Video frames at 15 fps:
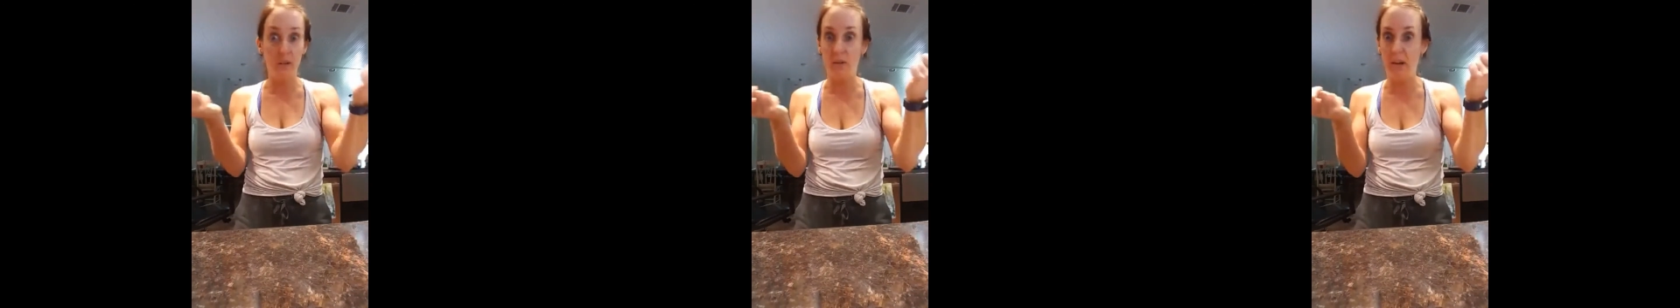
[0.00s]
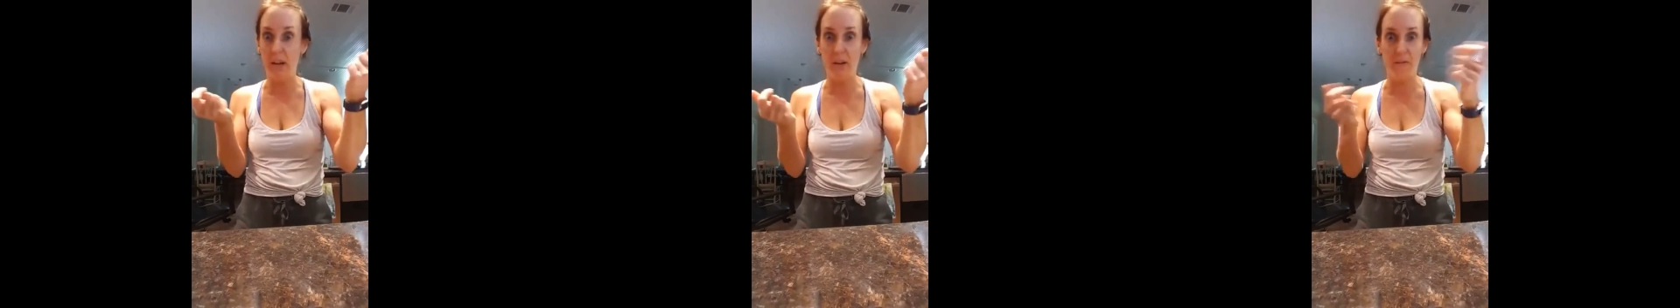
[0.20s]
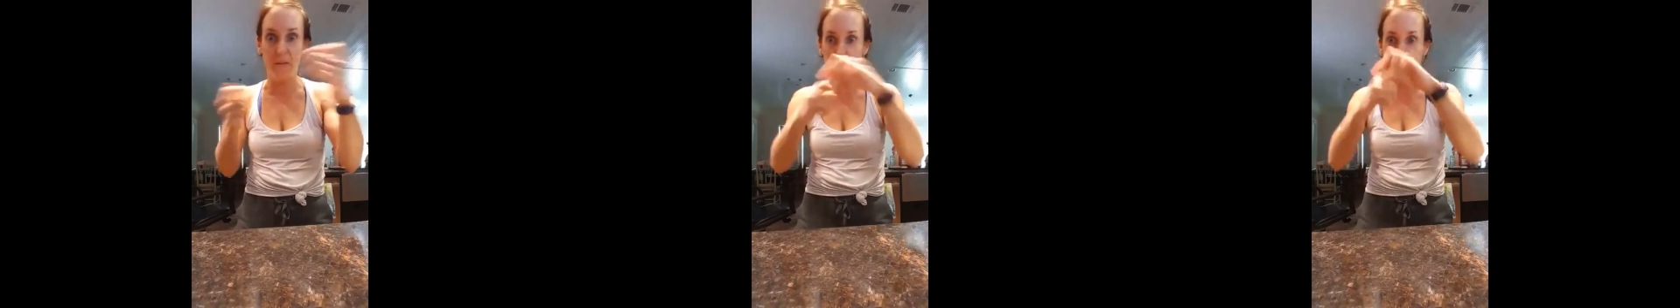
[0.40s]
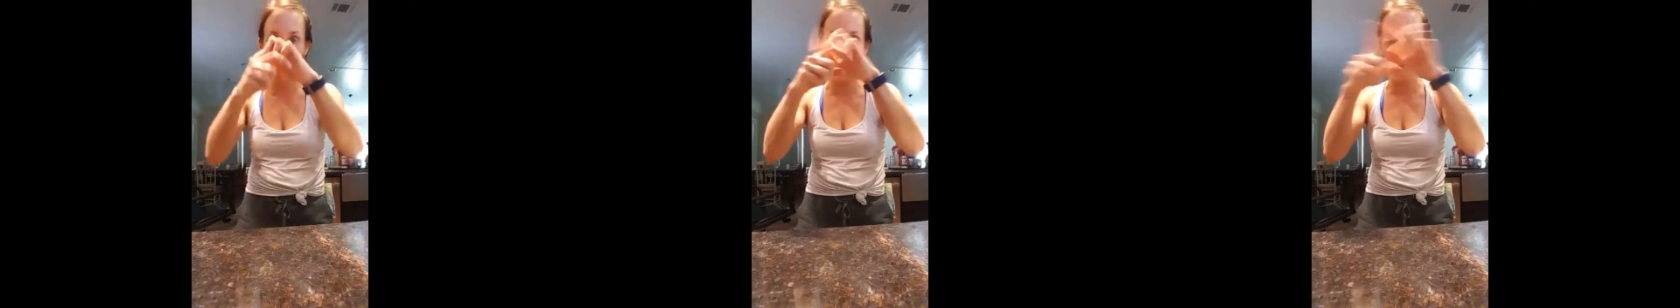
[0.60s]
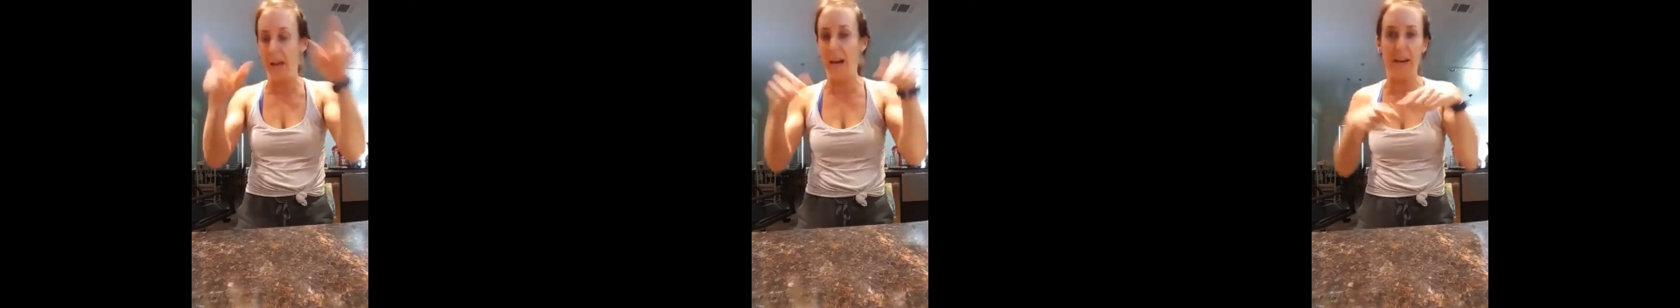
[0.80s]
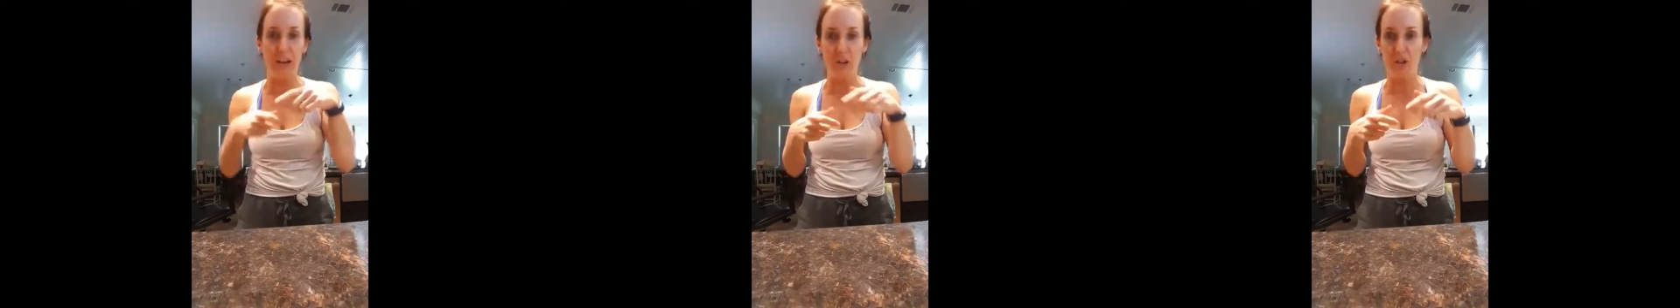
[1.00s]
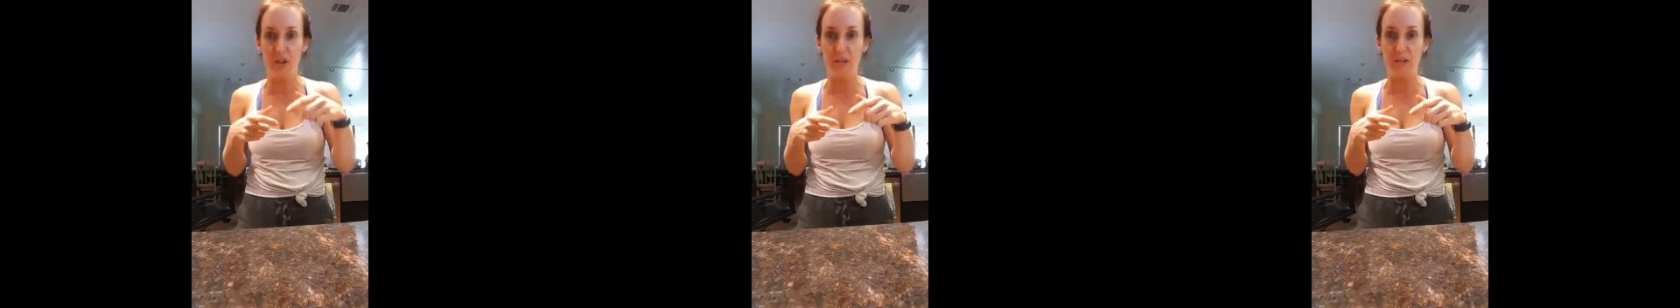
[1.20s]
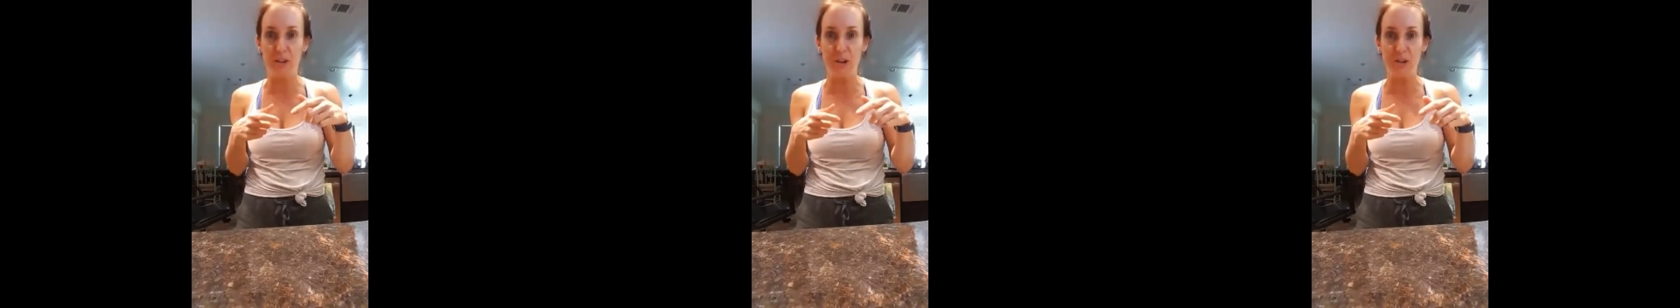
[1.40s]
you'll have like black
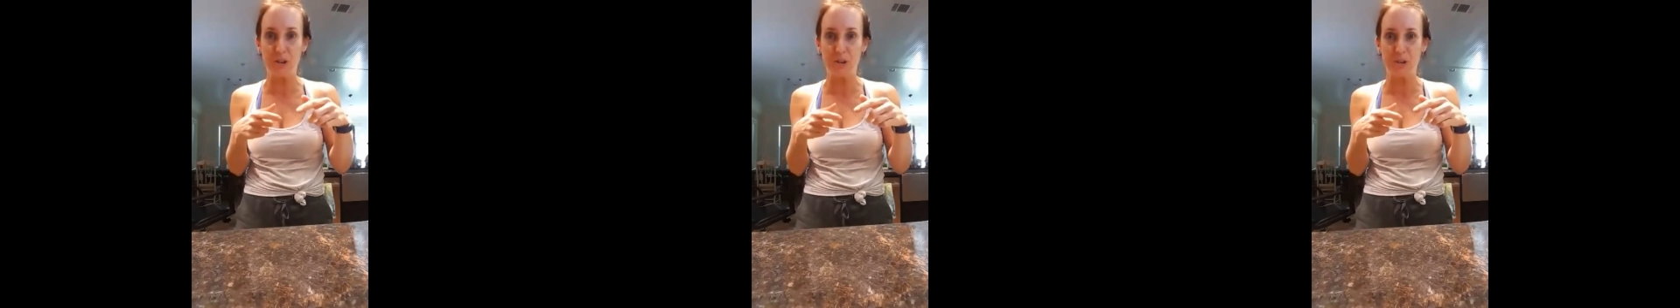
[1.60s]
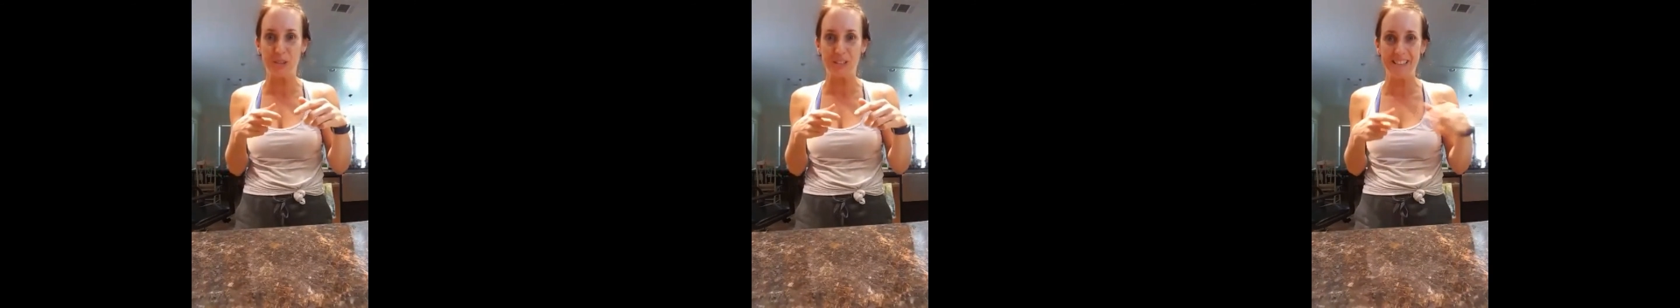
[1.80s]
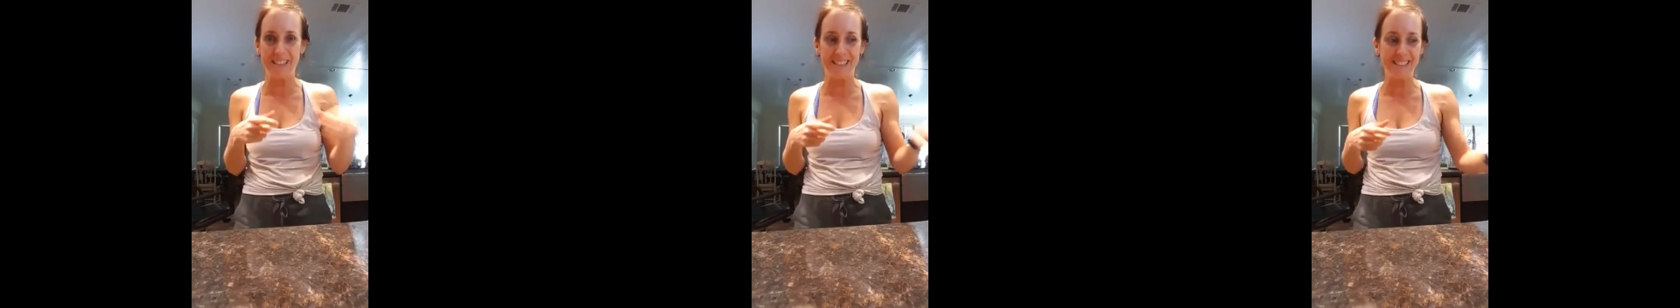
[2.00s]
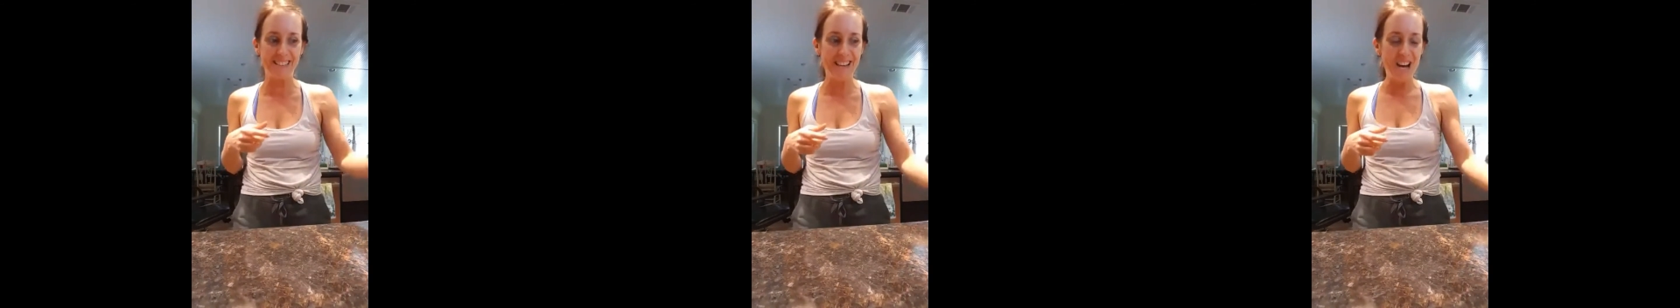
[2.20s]
edges on your tortillas,